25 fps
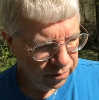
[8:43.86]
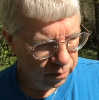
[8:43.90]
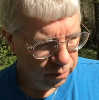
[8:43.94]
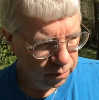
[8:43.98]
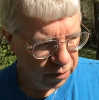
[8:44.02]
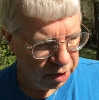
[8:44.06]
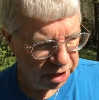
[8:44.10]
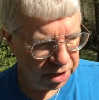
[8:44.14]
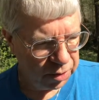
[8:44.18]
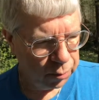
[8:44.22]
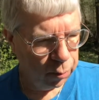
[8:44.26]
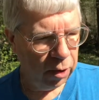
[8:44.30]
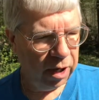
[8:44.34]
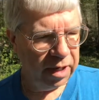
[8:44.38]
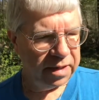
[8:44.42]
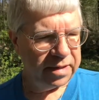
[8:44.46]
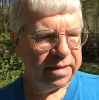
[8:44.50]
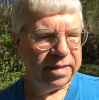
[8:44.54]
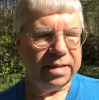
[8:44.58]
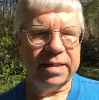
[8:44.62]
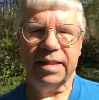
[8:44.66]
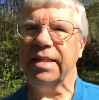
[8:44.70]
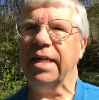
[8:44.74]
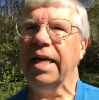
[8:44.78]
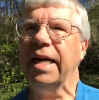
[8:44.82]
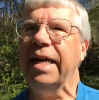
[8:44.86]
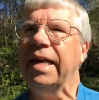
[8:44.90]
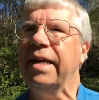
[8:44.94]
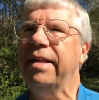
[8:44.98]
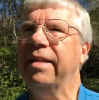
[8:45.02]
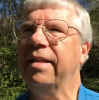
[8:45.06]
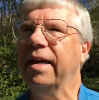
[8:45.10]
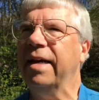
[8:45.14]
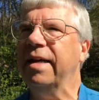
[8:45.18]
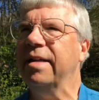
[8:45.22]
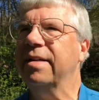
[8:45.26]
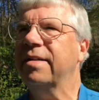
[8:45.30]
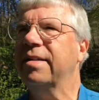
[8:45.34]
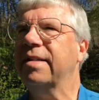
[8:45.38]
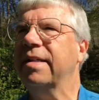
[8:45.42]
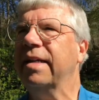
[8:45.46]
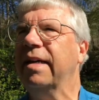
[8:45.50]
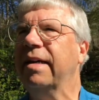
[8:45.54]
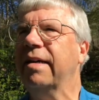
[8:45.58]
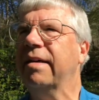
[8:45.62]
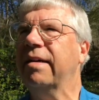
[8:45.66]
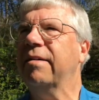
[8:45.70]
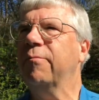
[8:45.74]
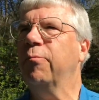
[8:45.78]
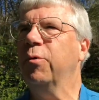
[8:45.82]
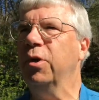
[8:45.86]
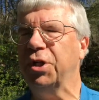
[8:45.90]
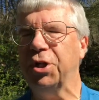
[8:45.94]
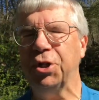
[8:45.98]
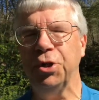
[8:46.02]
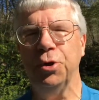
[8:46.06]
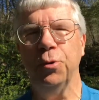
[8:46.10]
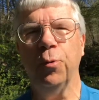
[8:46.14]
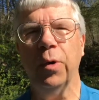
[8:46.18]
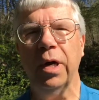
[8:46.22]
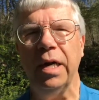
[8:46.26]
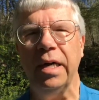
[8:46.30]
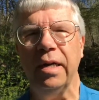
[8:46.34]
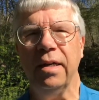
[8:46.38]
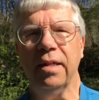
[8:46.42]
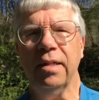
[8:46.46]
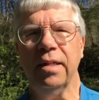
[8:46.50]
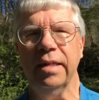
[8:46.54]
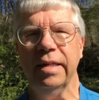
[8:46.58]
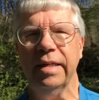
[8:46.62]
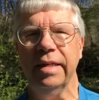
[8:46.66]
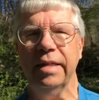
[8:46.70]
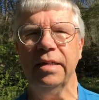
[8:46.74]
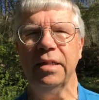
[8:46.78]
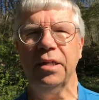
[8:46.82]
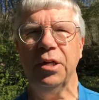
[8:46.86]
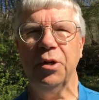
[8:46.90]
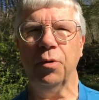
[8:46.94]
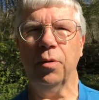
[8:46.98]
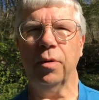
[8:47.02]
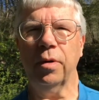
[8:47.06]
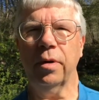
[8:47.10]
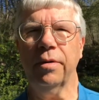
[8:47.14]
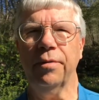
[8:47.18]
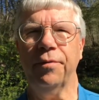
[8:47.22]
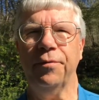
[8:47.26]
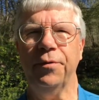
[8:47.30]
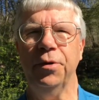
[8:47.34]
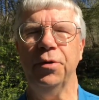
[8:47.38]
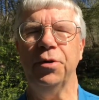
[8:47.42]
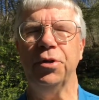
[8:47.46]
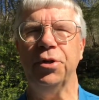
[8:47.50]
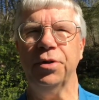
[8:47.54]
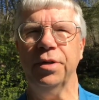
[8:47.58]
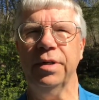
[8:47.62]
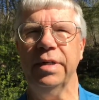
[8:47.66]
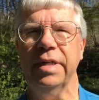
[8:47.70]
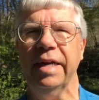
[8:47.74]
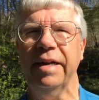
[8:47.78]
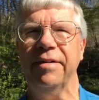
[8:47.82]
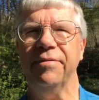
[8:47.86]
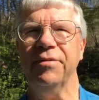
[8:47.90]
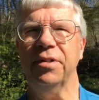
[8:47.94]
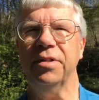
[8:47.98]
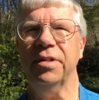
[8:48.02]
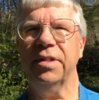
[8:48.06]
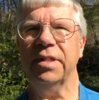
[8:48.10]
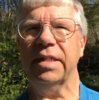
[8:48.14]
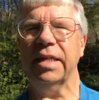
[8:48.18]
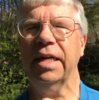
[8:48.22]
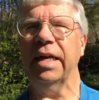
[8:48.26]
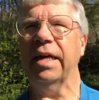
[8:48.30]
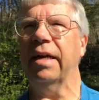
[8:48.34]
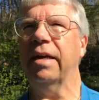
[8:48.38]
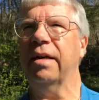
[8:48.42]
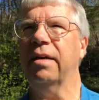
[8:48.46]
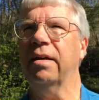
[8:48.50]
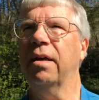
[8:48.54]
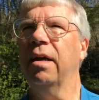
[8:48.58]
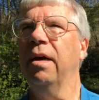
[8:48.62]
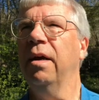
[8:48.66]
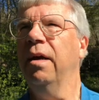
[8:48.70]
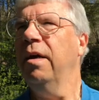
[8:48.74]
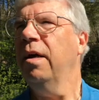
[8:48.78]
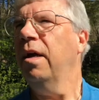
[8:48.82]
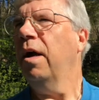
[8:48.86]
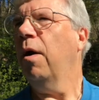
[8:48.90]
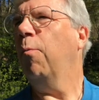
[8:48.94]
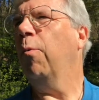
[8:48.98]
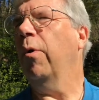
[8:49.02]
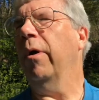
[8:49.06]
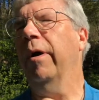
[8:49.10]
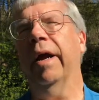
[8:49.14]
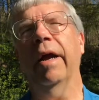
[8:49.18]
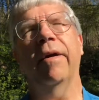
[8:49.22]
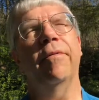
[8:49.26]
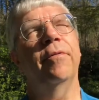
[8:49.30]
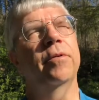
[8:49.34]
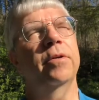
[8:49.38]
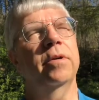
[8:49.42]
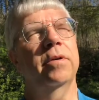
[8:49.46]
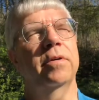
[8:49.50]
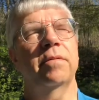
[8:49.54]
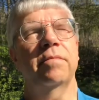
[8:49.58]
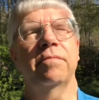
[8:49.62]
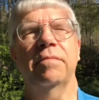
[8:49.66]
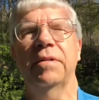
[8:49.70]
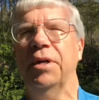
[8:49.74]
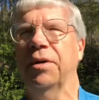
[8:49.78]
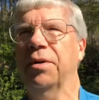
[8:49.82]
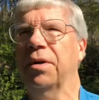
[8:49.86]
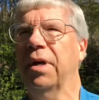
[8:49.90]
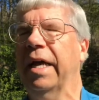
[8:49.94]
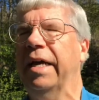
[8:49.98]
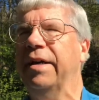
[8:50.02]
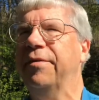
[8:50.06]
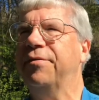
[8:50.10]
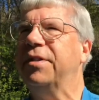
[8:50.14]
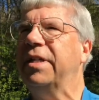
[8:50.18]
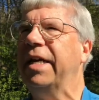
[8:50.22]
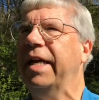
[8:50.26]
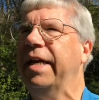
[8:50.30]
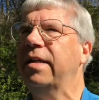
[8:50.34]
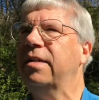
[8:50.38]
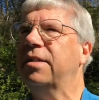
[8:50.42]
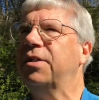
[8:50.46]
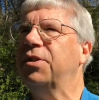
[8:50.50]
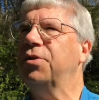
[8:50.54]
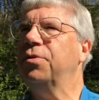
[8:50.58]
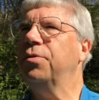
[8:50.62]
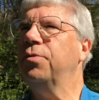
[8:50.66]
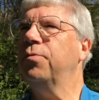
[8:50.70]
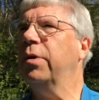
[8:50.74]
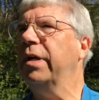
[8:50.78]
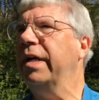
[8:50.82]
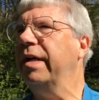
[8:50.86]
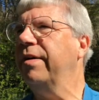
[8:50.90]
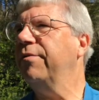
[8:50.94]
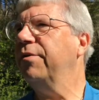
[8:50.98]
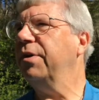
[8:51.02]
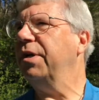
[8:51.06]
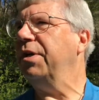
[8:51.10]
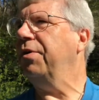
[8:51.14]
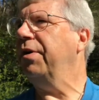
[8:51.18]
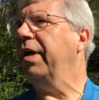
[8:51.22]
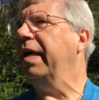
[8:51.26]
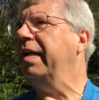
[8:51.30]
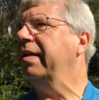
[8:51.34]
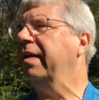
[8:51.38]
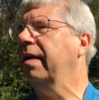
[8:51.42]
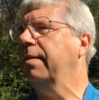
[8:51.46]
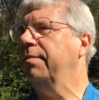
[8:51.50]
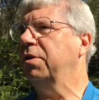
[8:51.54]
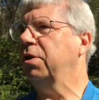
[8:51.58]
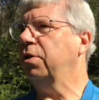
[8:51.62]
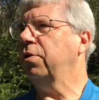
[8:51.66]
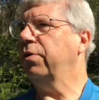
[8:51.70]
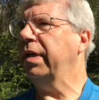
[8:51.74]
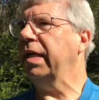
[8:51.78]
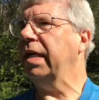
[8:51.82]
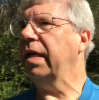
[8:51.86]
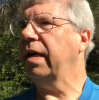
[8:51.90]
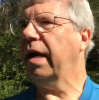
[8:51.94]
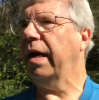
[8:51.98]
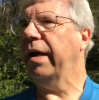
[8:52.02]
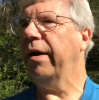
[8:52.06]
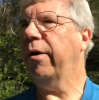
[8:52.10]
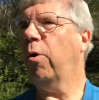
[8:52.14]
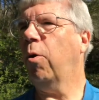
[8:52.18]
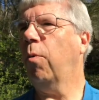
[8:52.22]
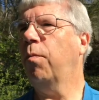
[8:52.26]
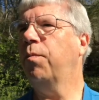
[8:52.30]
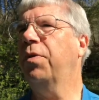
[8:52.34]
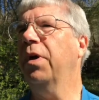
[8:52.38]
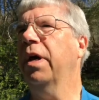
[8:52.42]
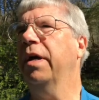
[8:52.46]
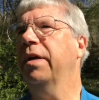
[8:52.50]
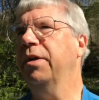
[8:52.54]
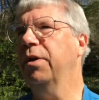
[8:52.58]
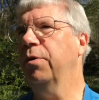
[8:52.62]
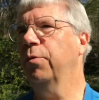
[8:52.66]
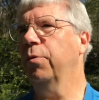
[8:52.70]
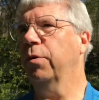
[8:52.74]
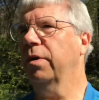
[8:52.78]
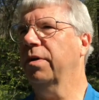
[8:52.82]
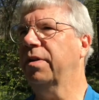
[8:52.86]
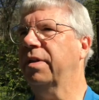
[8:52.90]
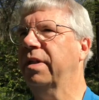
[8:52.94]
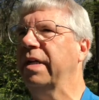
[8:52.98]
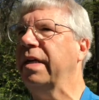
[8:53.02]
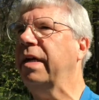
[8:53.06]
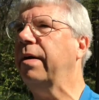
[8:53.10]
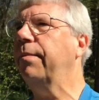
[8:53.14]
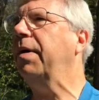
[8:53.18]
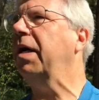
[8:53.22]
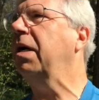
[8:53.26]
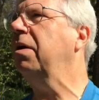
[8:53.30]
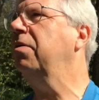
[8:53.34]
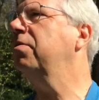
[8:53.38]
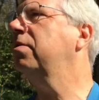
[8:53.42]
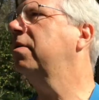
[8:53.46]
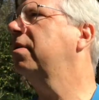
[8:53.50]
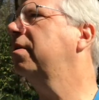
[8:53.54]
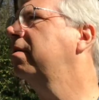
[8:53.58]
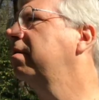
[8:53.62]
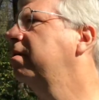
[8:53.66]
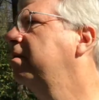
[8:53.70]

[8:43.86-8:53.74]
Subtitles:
Just want to say that wish you well in your future endeavors, and wherever your life takes you, whatever you end up doing, I hope that you will think about,